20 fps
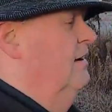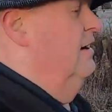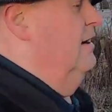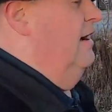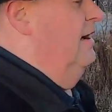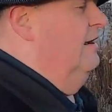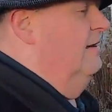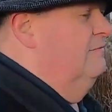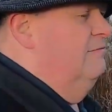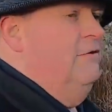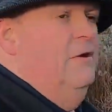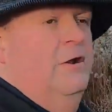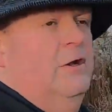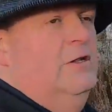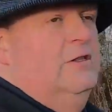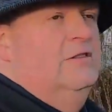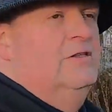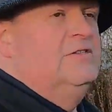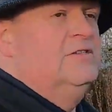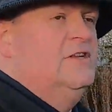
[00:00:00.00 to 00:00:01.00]
I
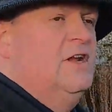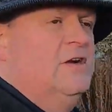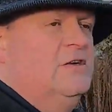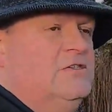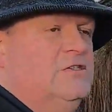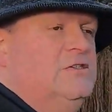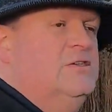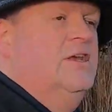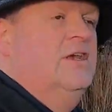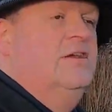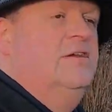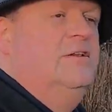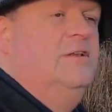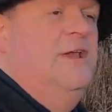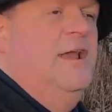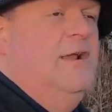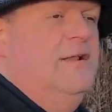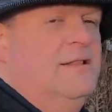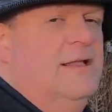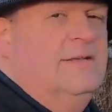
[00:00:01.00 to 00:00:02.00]
avoided the starches. I could
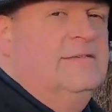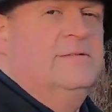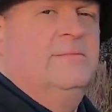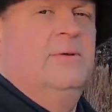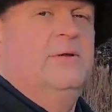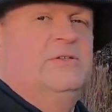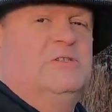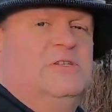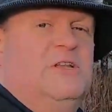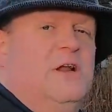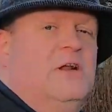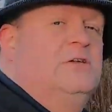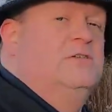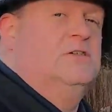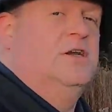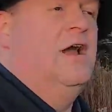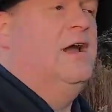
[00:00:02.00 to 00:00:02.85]
care less about starch.